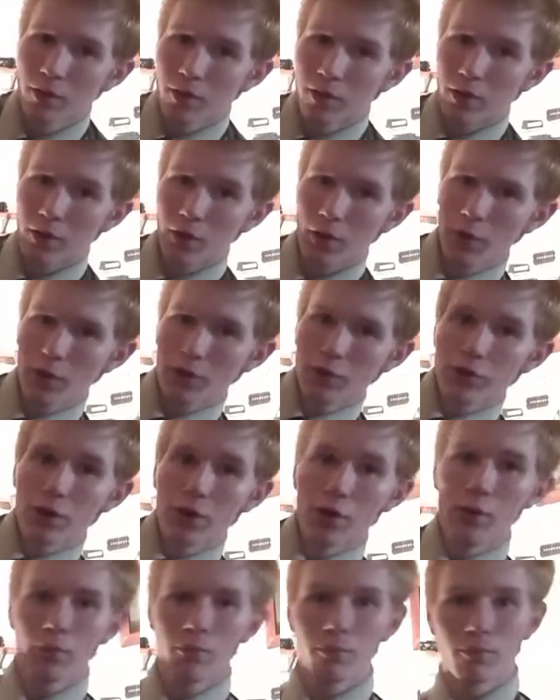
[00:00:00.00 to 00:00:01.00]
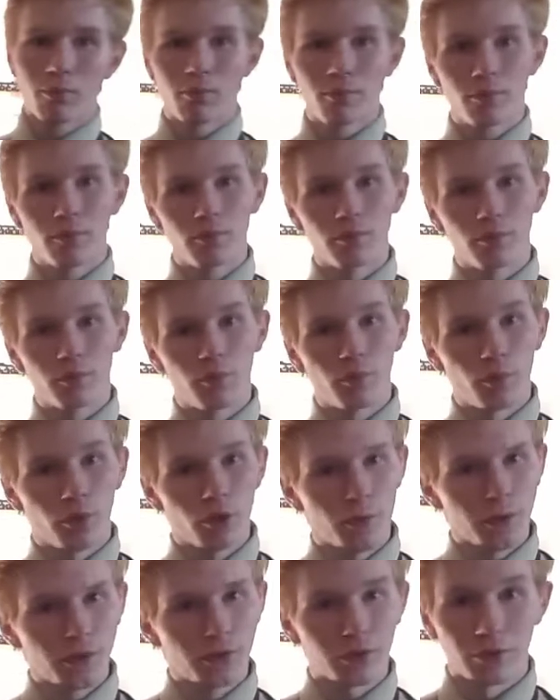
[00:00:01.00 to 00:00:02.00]
You can always go with a
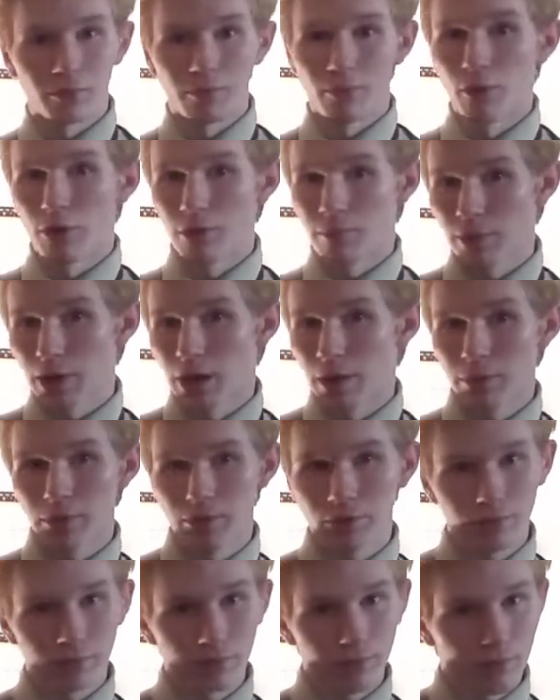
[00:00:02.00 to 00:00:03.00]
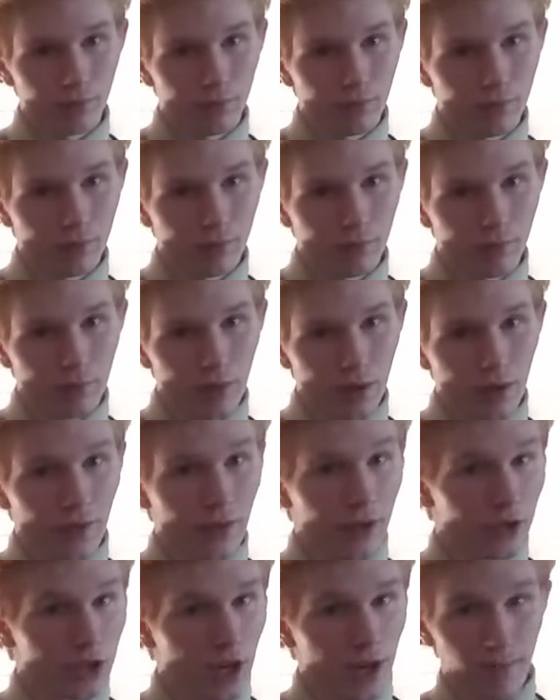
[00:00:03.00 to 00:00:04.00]
pistol. One problem is,
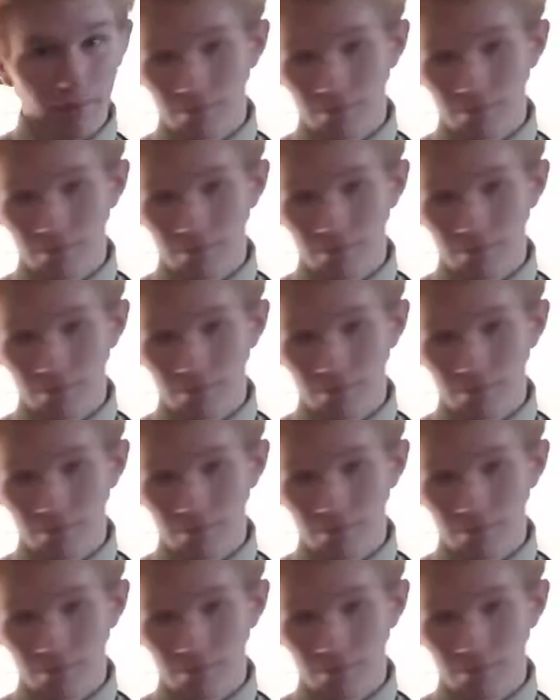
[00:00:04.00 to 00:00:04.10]
they jam.